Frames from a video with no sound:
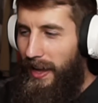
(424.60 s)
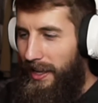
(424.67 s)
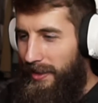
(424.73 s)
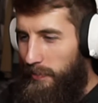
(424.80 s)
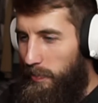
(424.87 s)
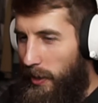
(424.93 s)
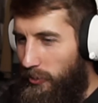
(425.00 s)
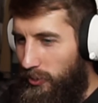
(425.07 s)
when I
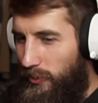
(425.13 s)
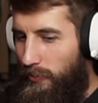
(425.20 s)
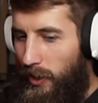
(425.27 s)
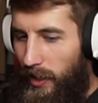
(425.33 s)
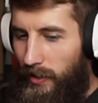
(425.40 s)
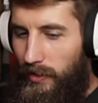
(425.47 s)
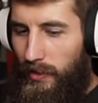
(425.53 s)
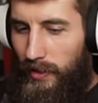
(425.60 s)
had the most
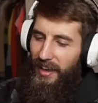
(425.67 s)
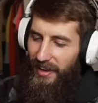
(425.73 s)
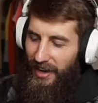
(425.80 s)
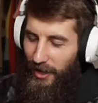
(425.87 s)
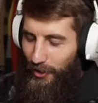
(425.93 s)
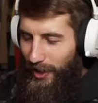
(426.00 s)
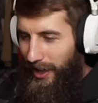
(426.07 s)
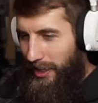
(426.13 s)
fun.
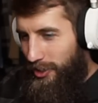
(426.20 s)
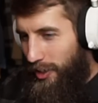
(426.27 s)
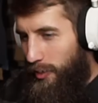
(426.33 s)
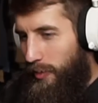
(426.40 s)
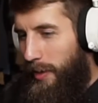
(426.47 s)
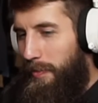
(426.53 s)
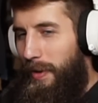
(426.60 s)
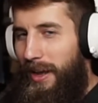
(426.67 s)
Okay, I
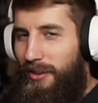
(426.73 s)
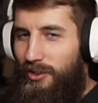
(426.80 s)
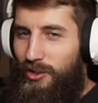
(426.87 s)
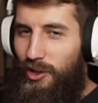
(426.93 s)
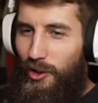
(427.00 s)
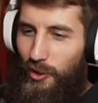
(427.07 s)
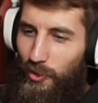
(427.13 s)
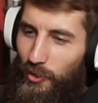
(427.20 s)
changed my mind.
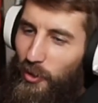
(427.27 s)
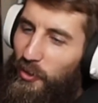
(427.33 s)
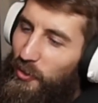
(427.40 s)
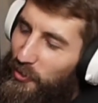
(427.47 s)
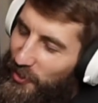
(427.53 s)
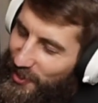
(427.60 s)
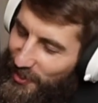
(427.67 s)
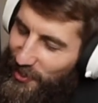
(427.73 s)
Battles 2
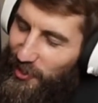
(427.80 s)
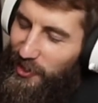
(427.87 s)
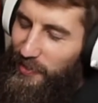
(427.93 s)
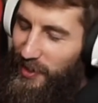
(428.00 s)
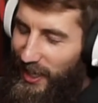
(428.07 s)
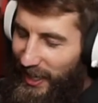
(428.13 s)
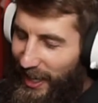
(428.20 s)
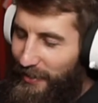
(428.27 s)
was a little
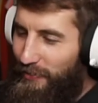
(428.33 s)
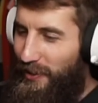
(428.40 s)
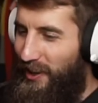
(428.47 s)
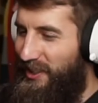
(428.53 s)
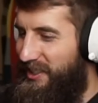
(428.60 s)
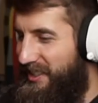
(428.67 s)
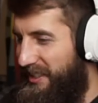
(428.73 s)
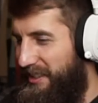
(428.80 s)
limiting at
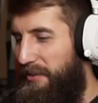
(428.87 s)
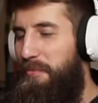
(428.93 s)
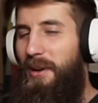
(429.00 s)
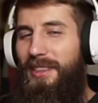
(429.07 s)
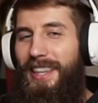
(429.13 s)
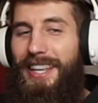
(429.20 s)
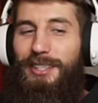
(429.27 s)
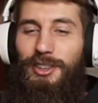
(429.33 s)
first,
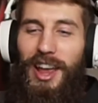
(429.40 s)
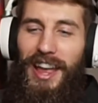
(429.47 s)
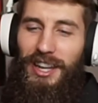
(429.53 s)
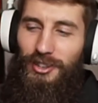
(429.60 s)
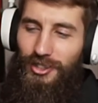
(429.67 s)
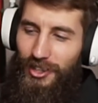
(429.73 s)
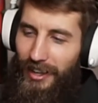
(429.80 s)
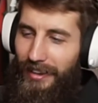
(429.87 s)
but they
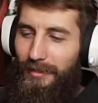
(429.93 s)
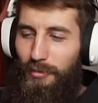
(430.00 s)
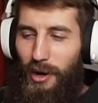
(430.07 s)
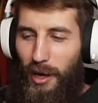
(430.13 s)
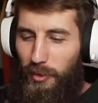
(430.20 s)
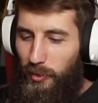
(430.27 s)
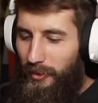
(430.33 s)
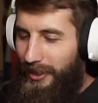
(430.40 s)
changed it,
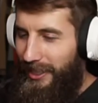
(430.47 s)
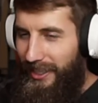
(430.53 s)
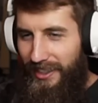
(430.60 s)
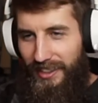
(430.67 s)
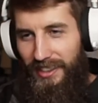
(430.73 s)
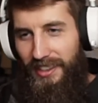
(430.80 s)
probably.